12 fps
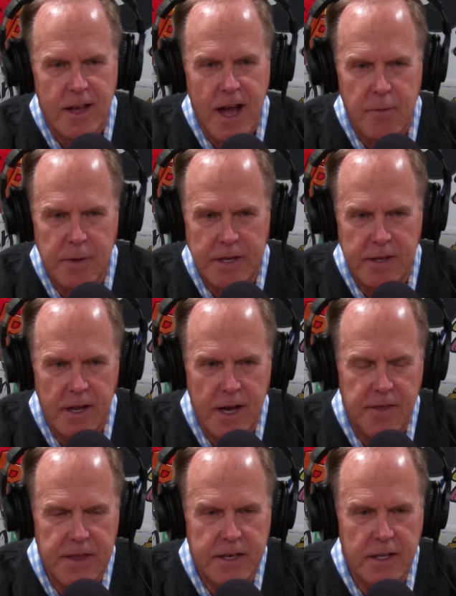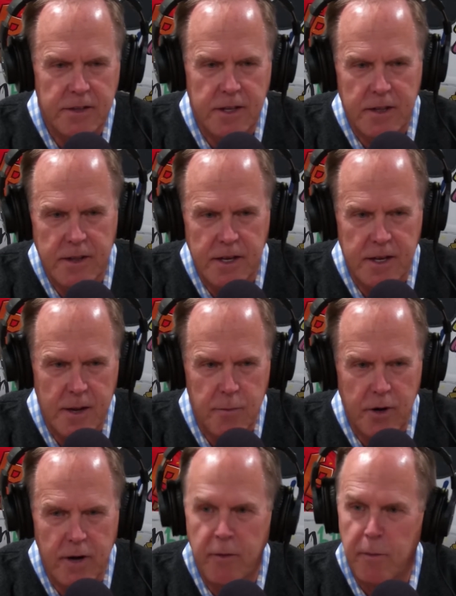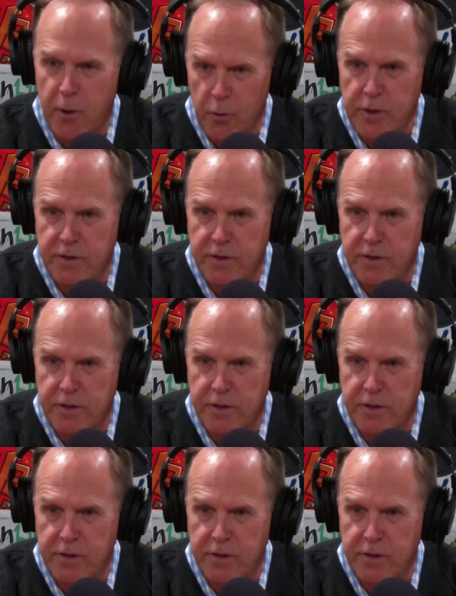I mean, I think the number of them are with the